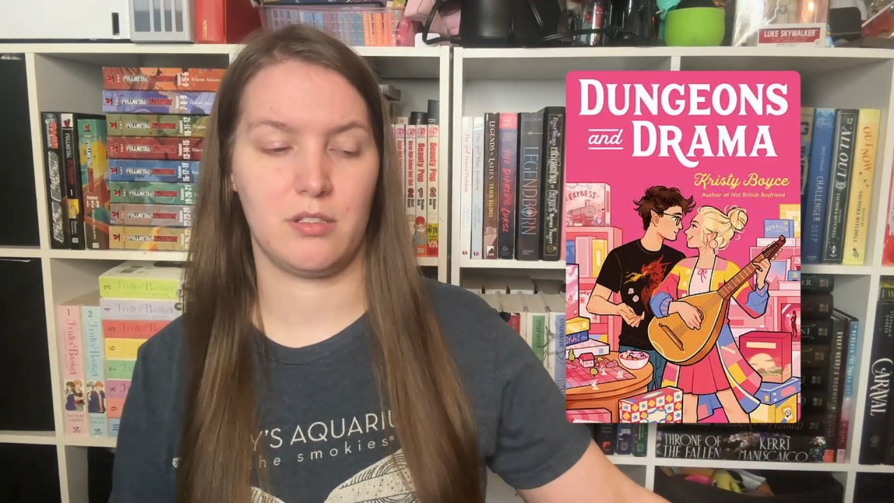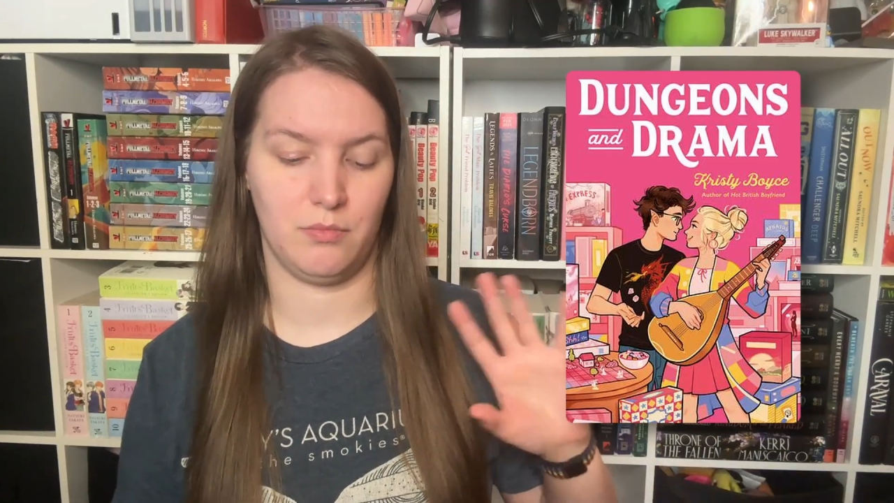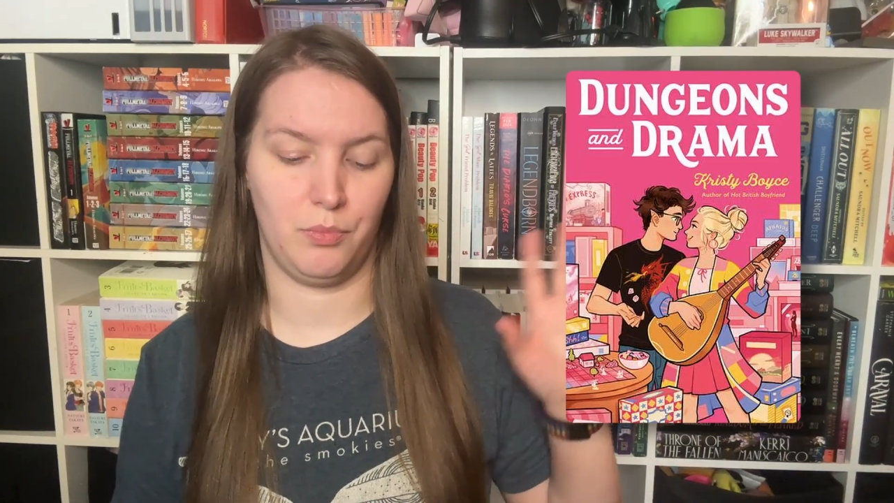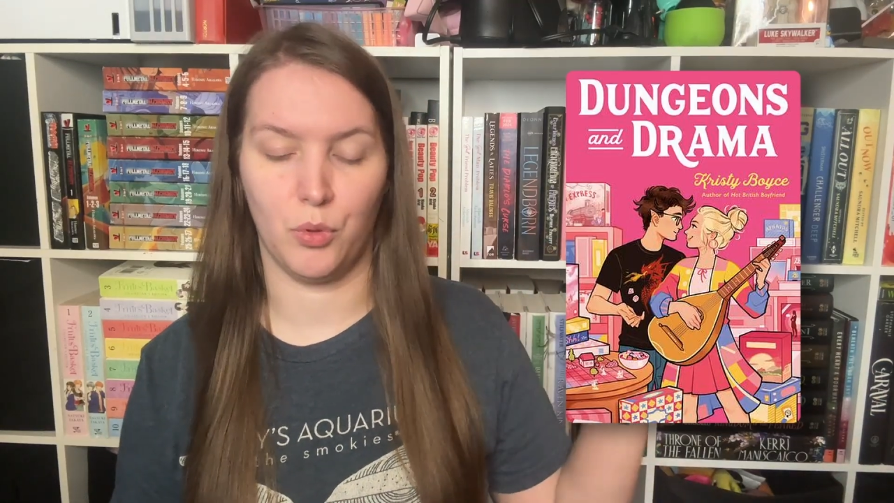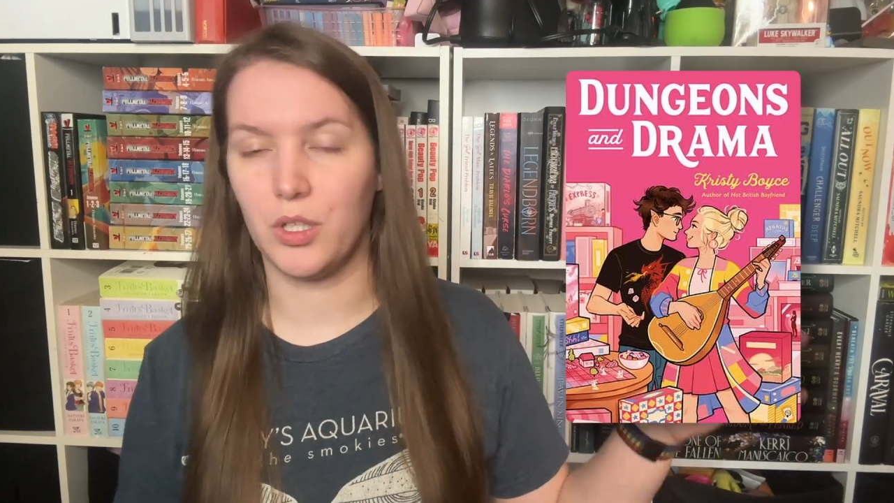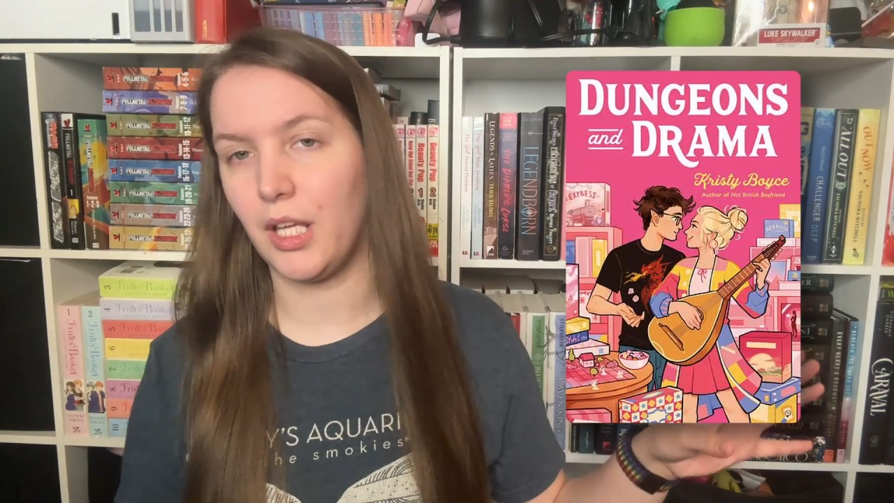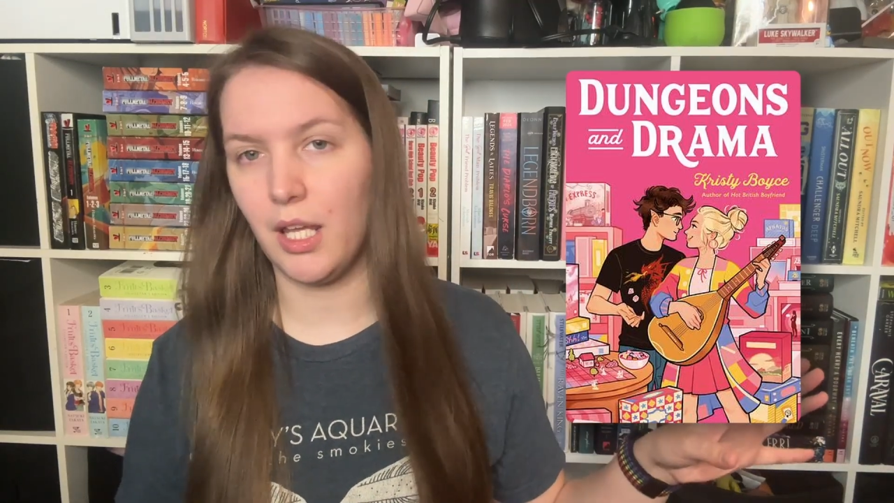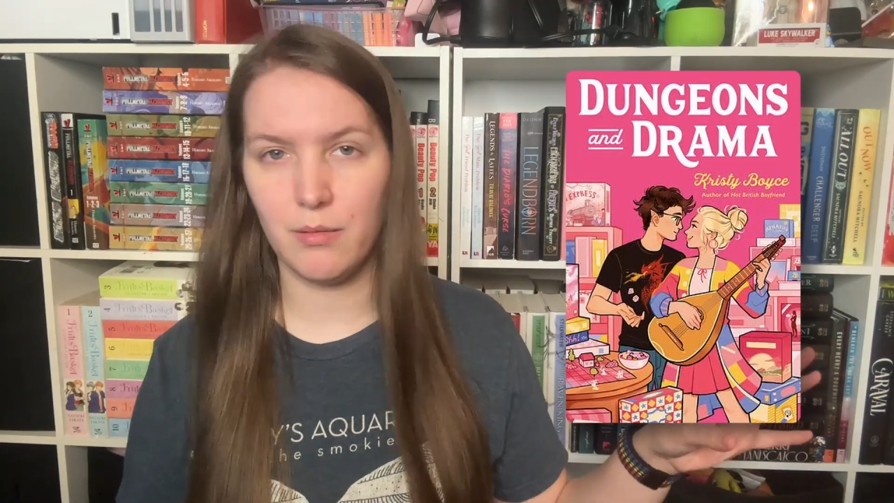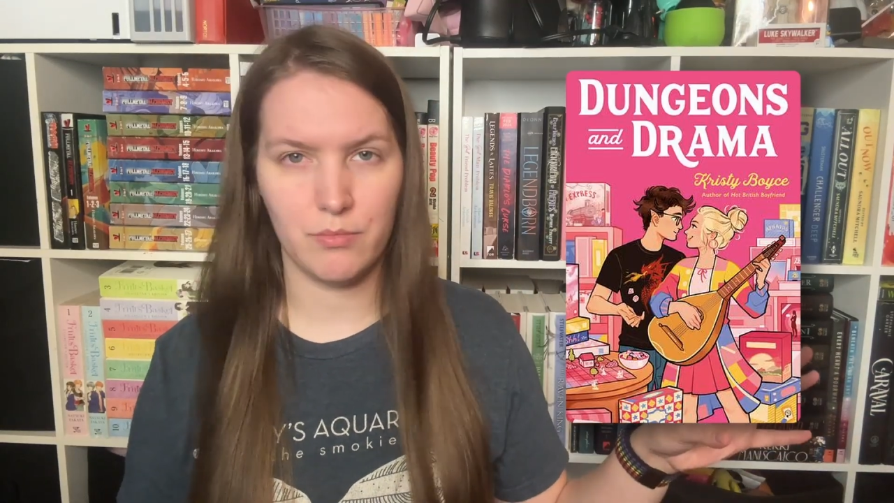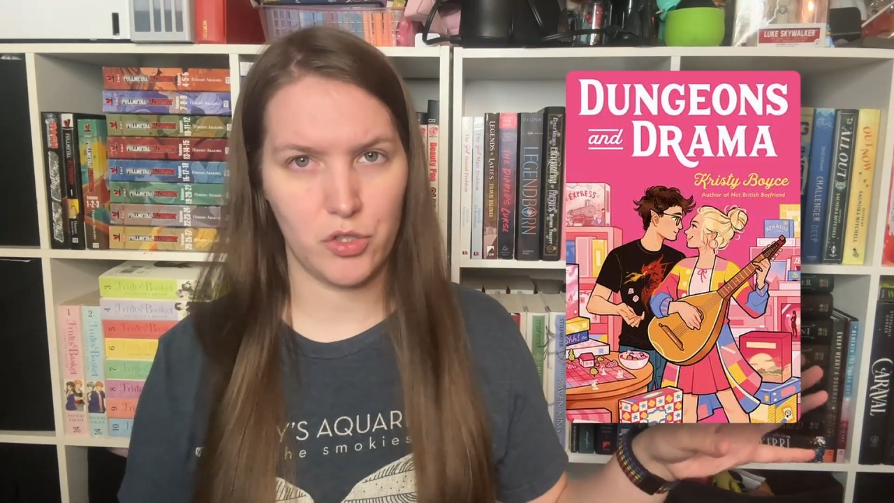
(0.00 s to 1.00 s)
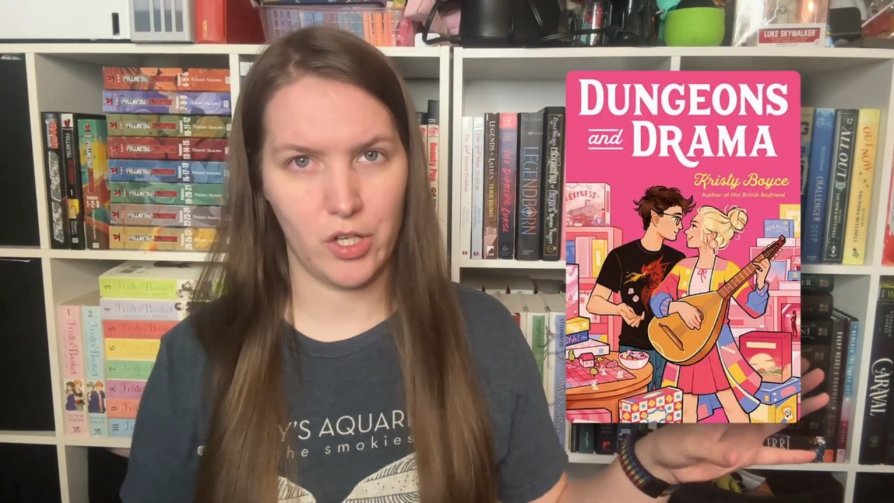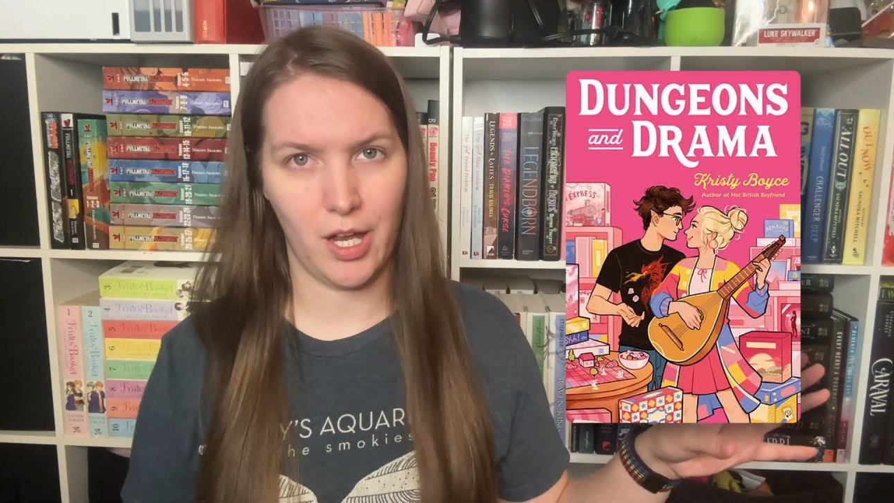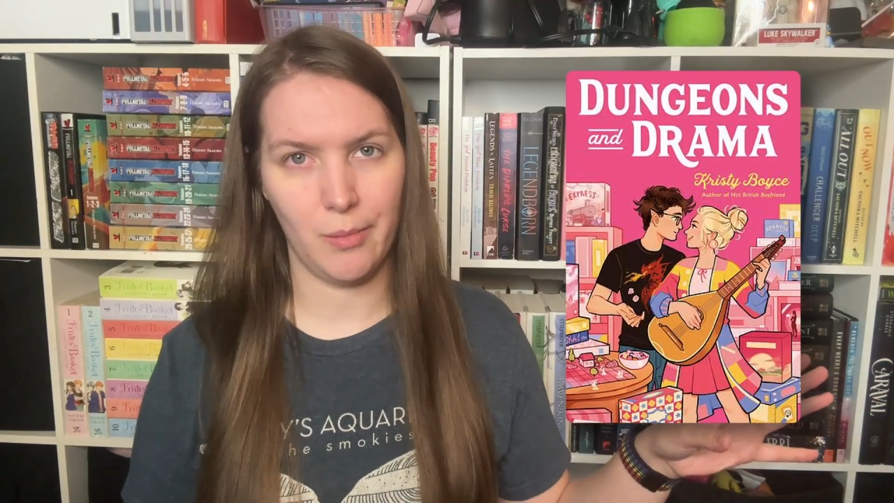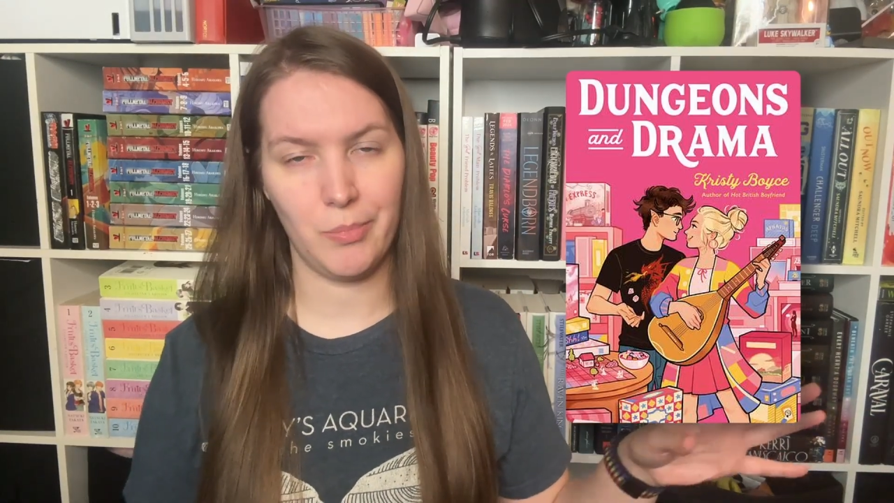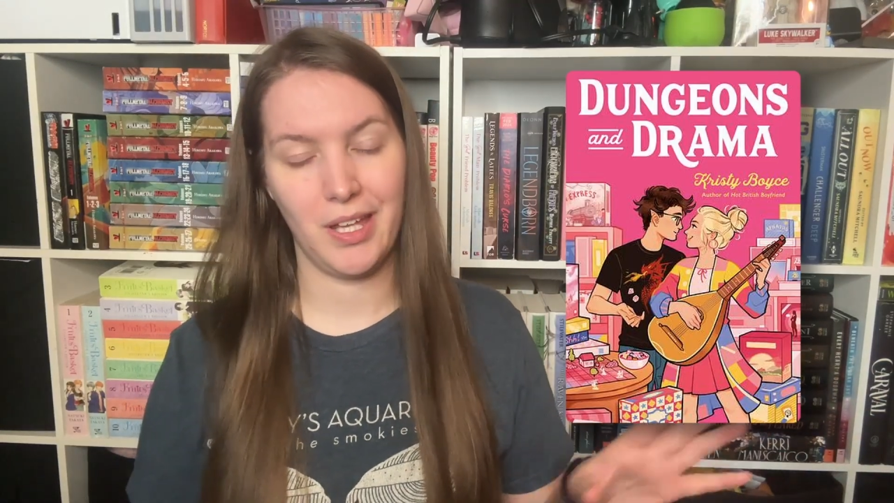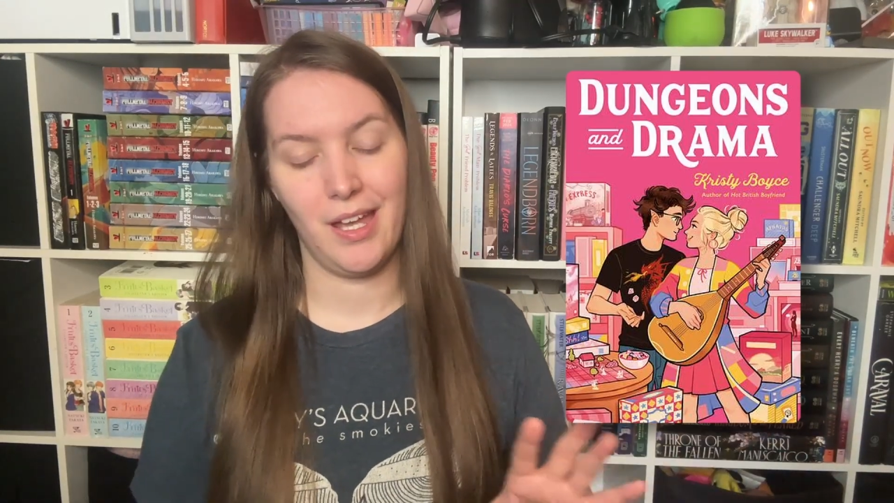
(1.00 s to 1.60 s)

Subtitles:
board game shop,